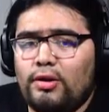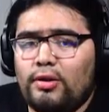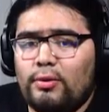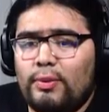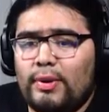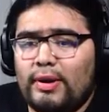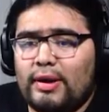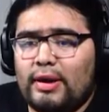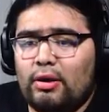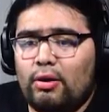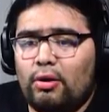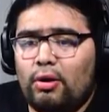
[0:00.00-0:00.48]
we
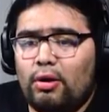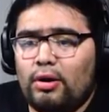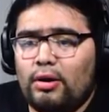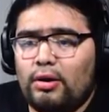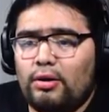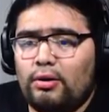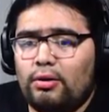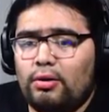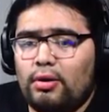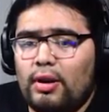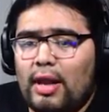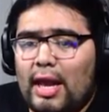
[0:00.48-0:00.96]
kill our
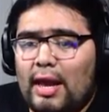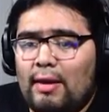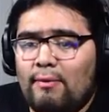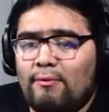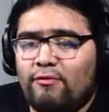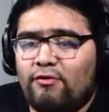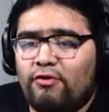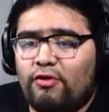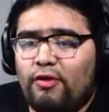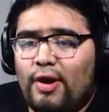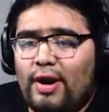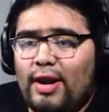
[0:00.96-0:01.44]
little lamb
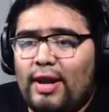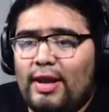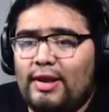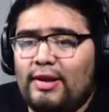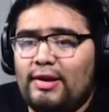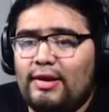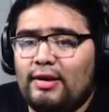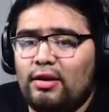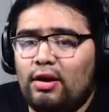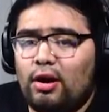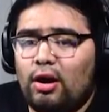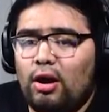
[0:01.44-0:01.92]

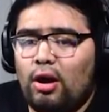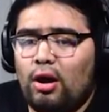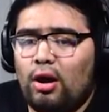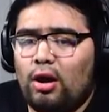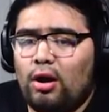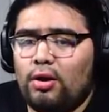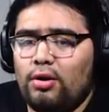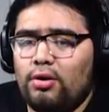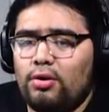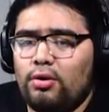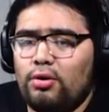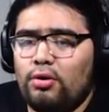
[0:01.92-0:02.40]
friend? Oh,
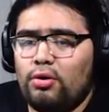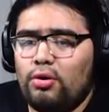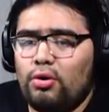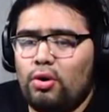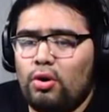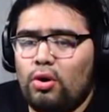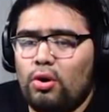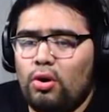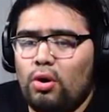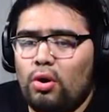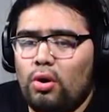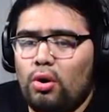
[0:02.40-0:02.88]

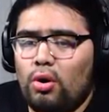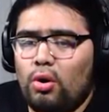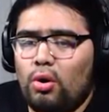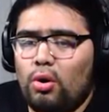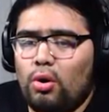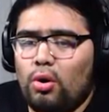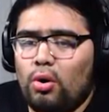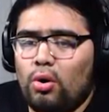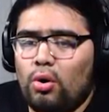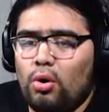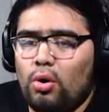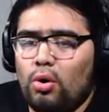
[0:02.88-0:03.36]

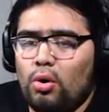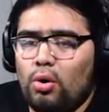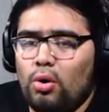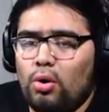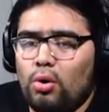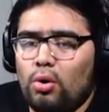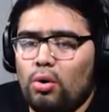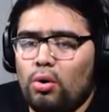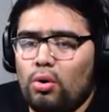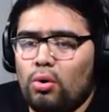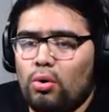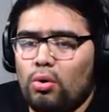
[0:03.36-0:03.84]

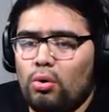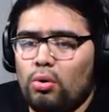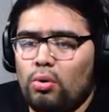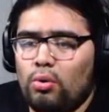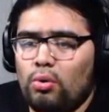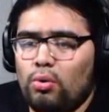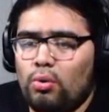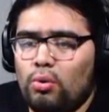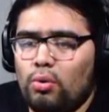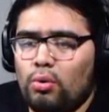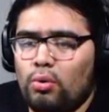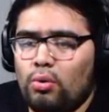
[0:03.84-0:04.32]
no.
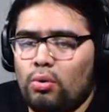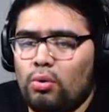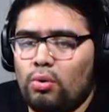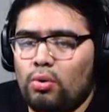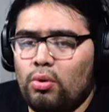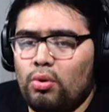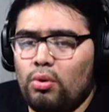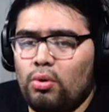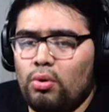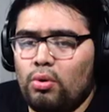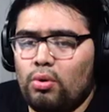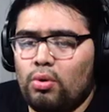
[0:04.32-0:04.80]

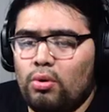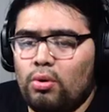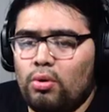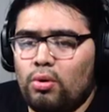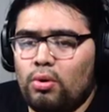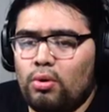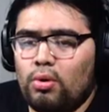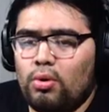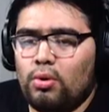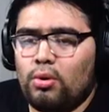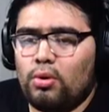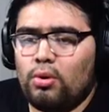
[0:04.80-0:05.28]

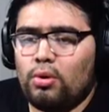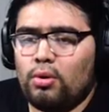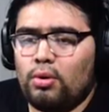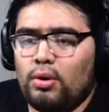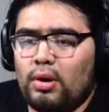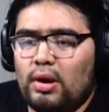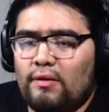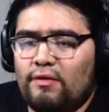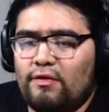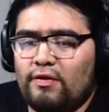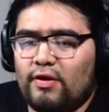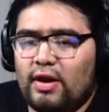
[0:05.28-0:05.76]

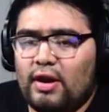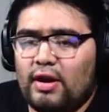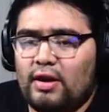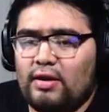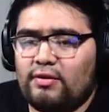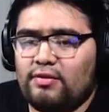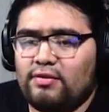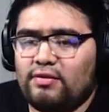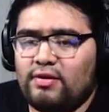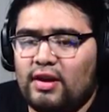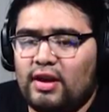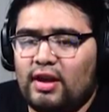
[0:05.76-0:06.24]
I forgot
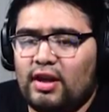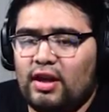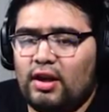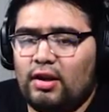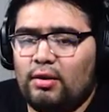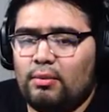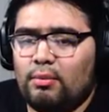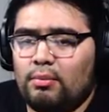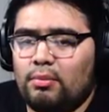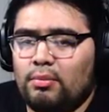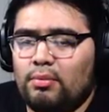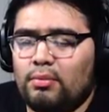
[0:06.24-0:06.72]
his name.